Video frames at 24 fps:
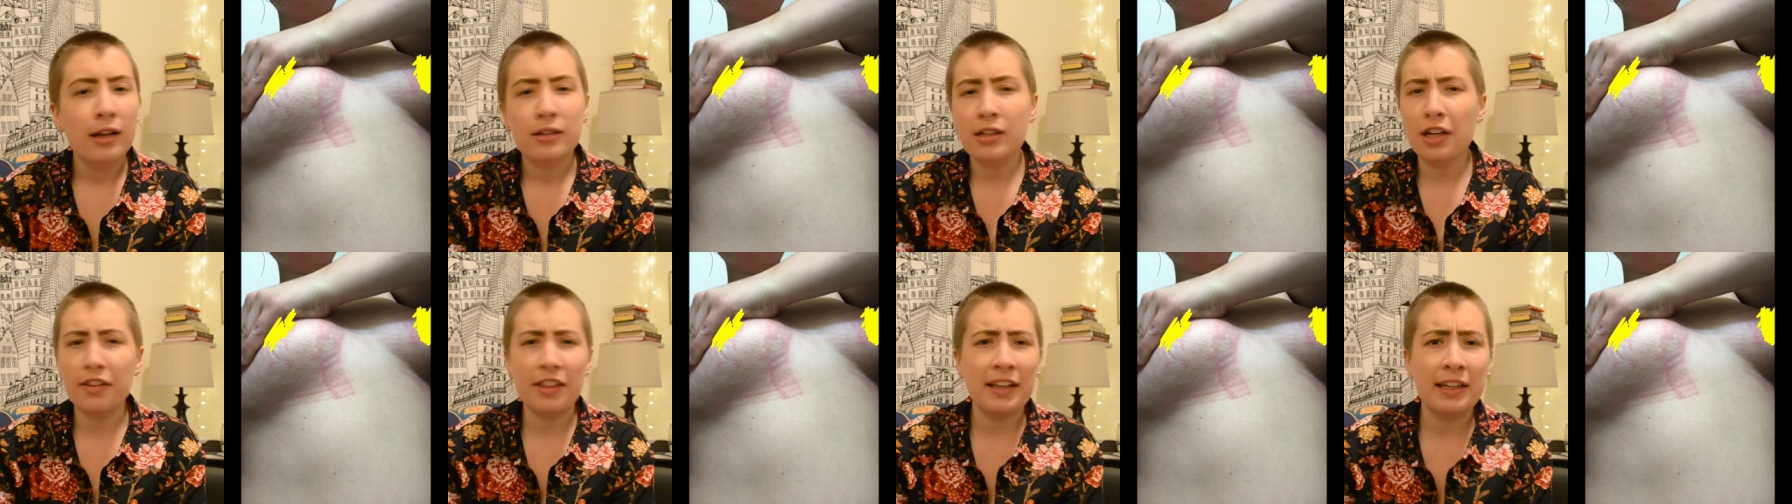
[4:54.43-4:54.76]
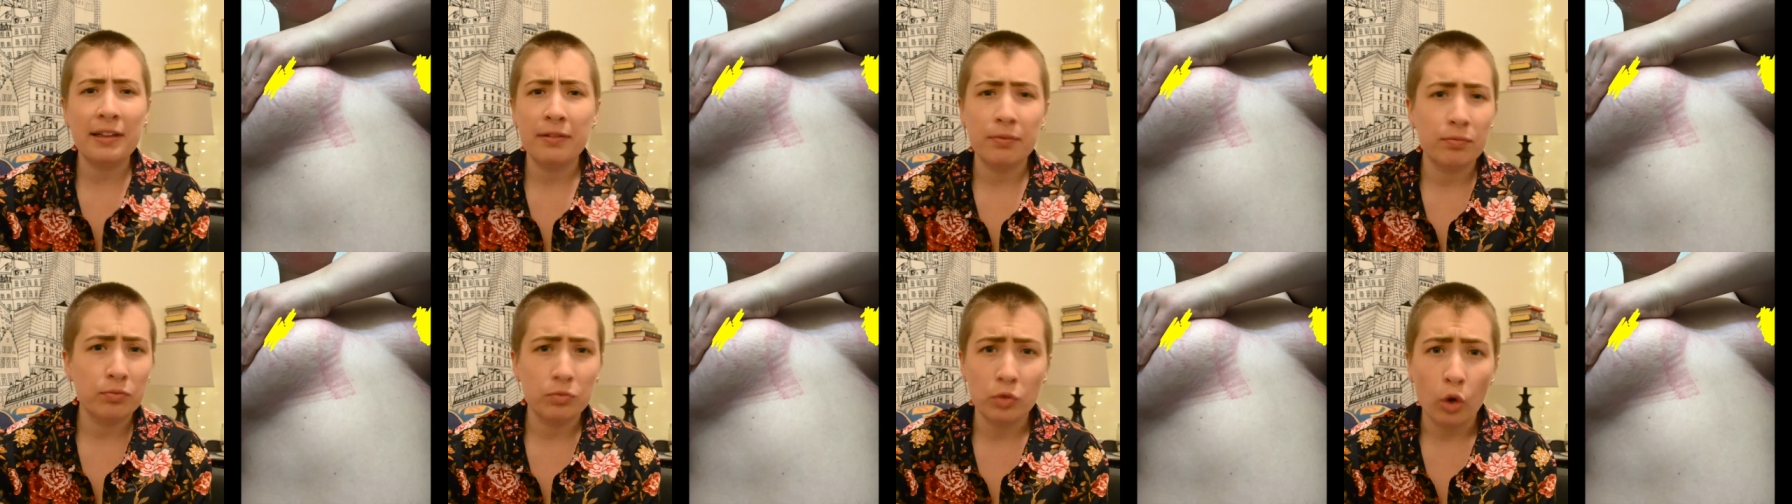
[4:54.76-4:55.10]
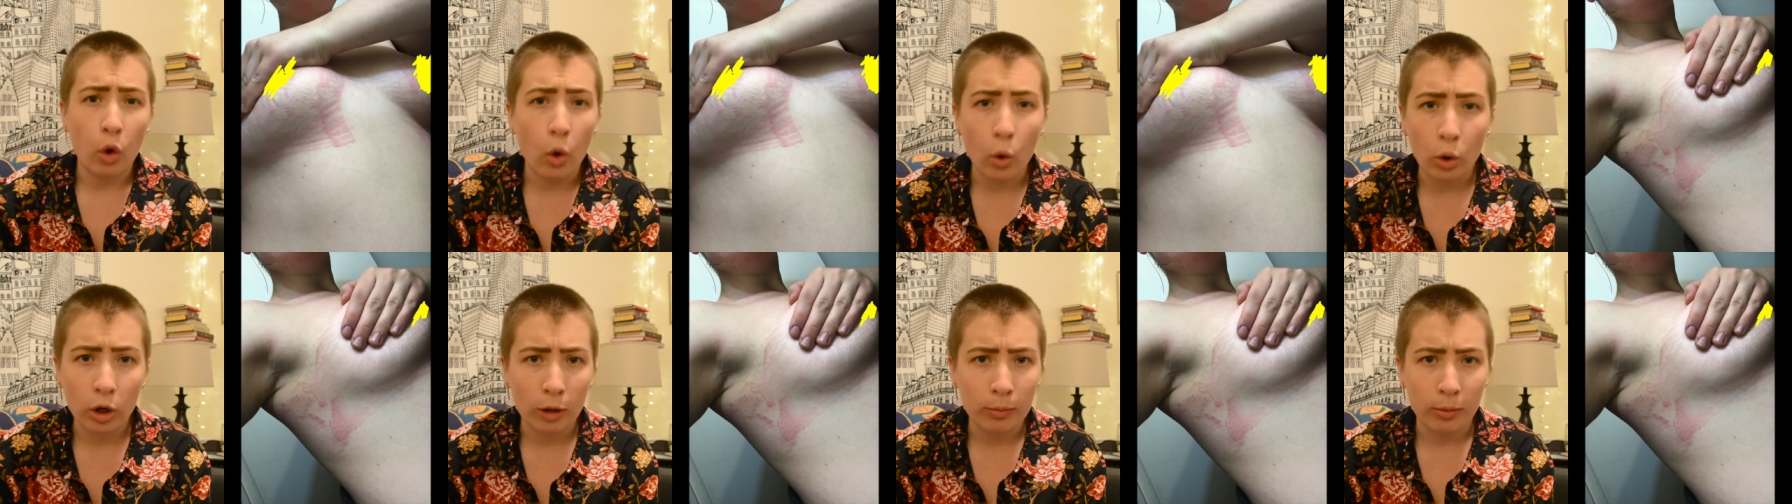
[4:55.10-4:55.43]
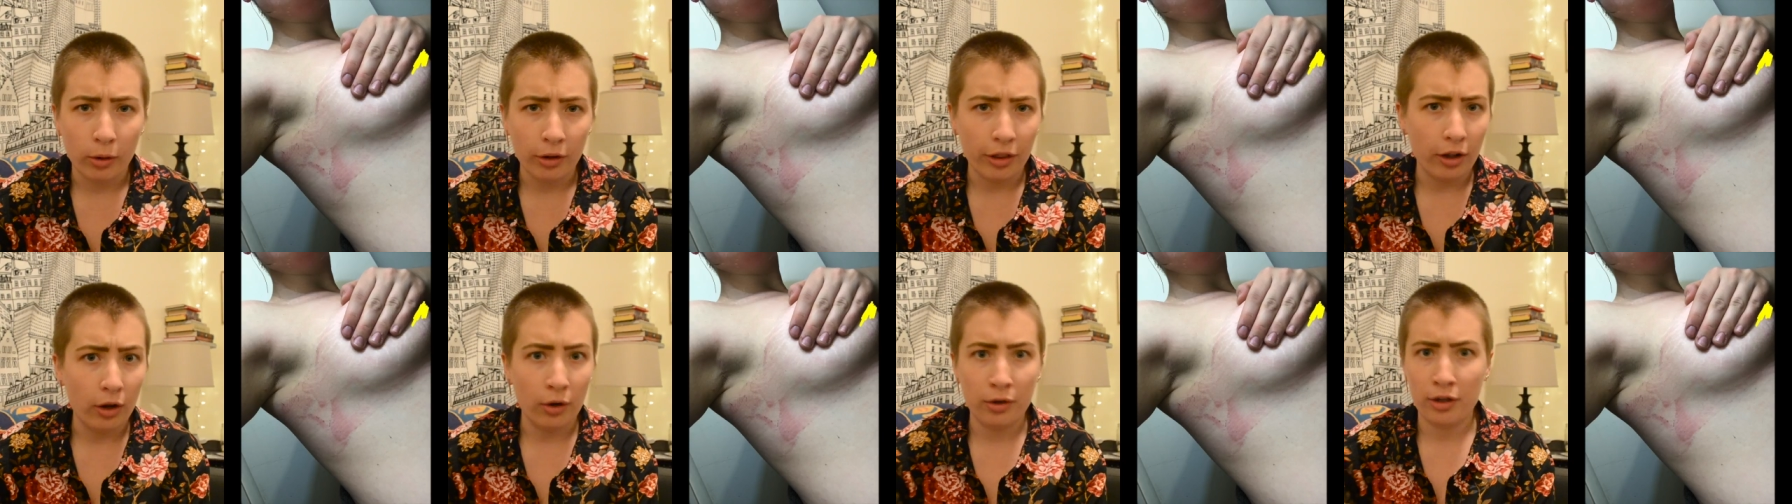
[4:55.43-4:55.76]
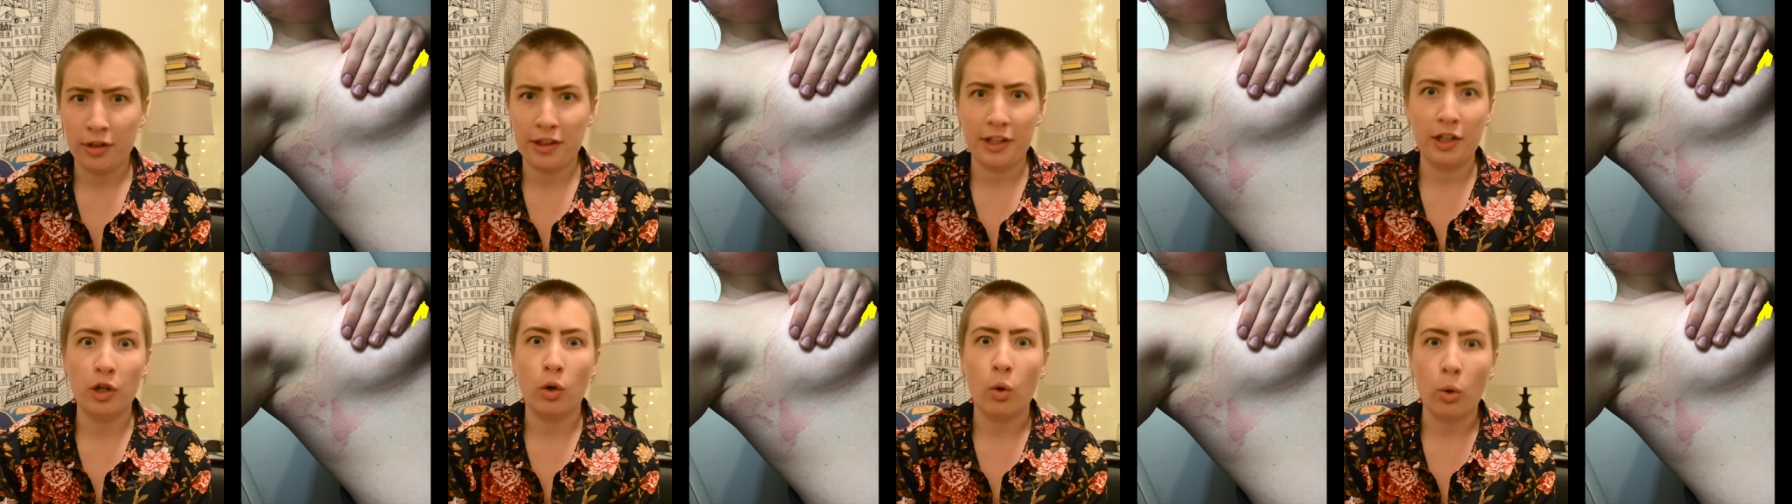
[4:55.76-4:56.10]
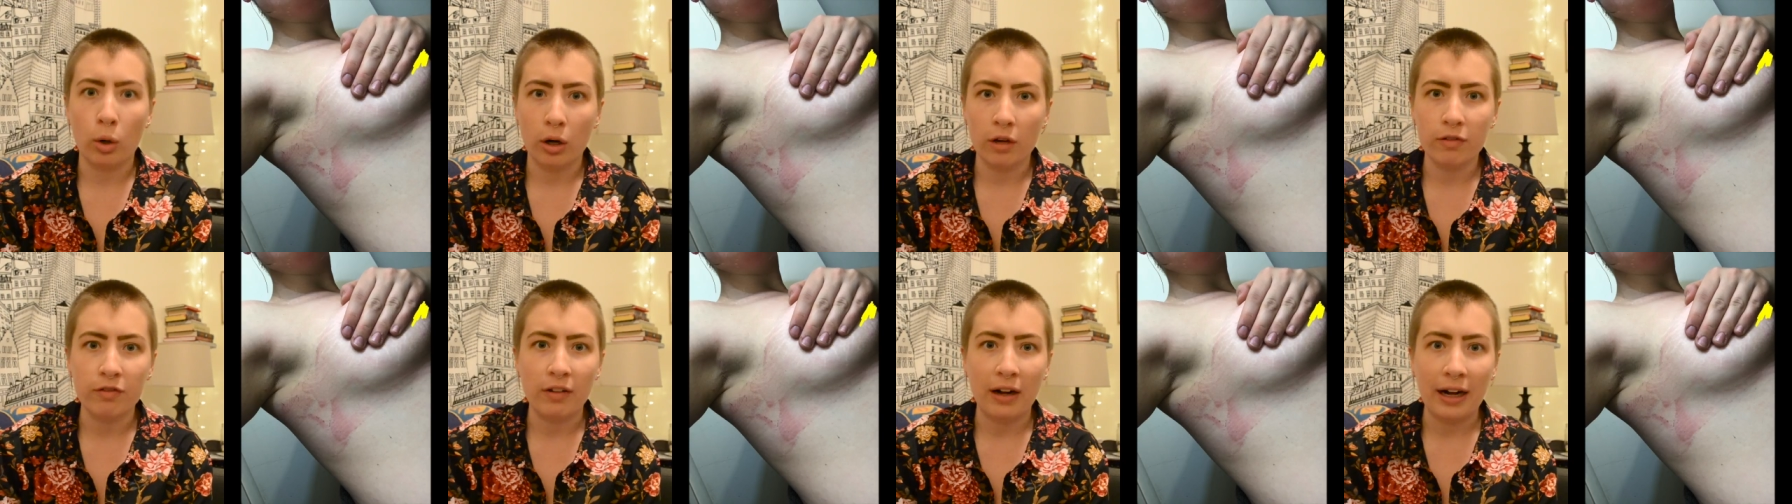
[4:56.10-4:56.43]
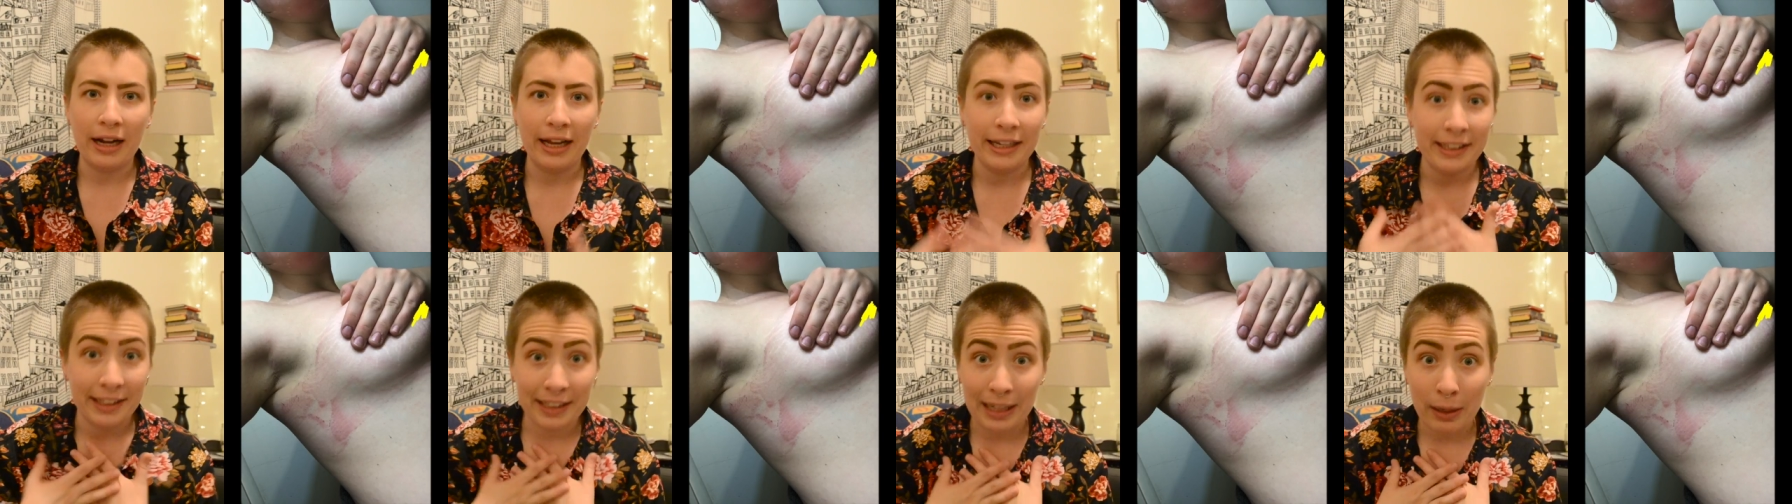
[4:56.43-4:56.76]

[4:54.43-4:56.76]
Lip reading: Nothing horrible though, nothing horrifying.